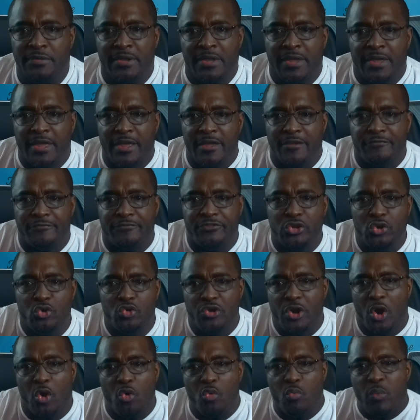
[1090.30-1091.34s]
If you
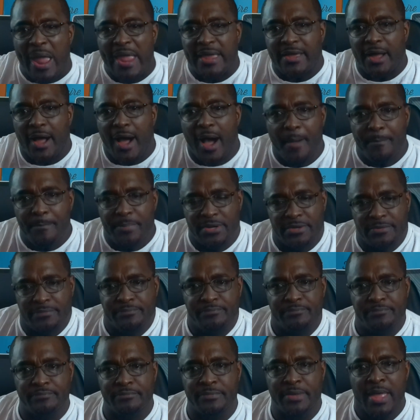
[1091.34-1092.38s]
don't wake up
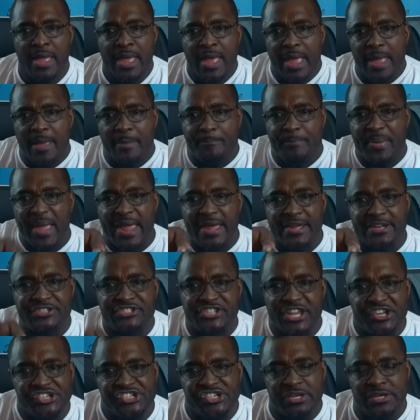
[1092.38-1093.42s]
and pay
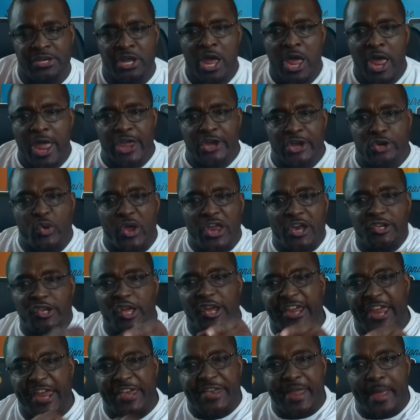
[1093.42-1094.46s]
attention and quit
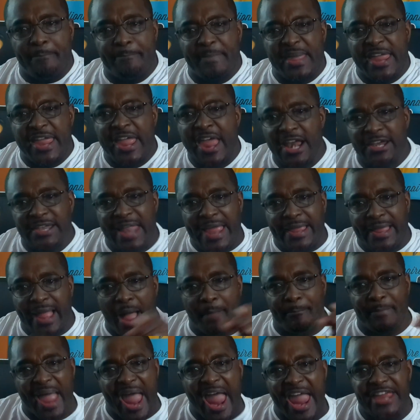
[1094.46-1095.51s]
looking at me like
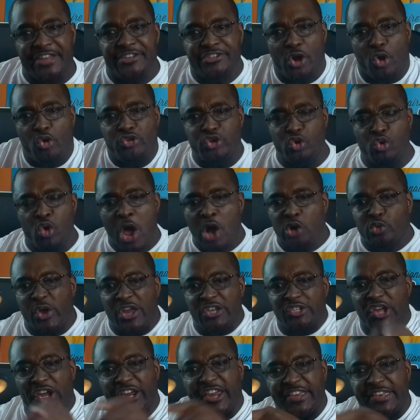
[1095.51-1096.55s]
I'm hating on you, quit
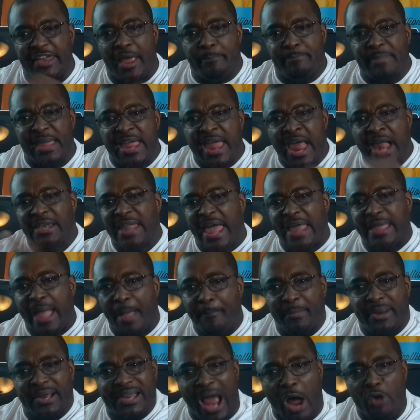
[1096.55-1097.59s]
looking at me like I'm
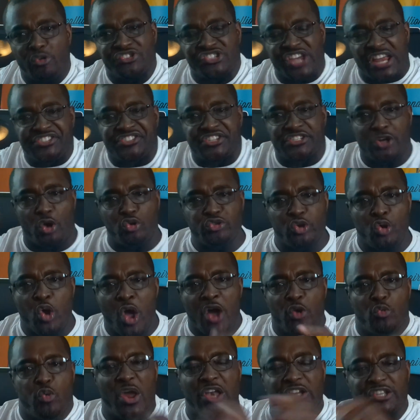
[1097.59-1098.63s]
couch chasing on you,
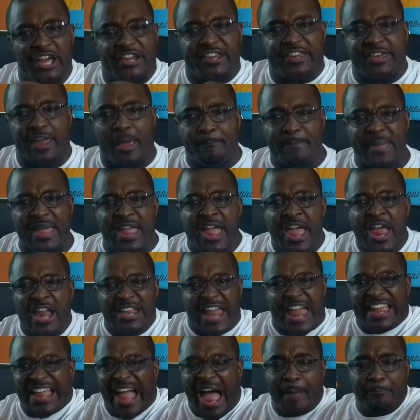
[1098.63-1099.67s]
quit looking at me
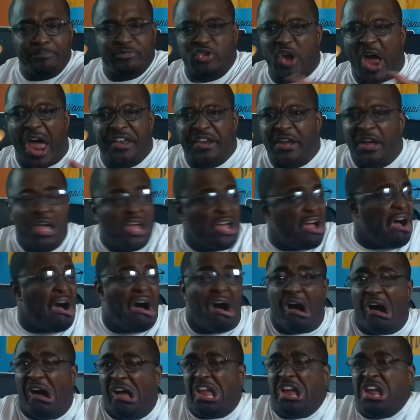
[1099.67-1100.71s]
like I'm trying to,
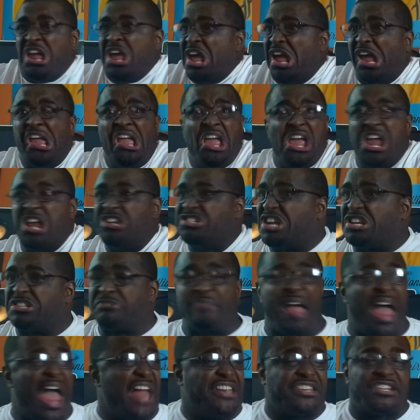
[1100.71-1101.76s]
he just
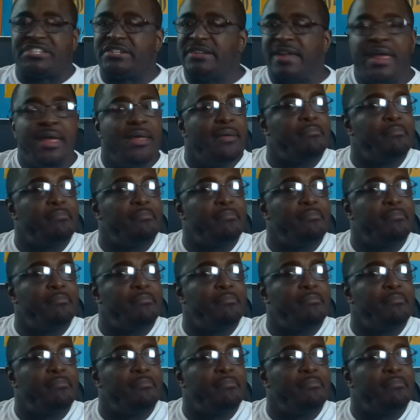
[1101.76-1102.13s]
mad, this and that.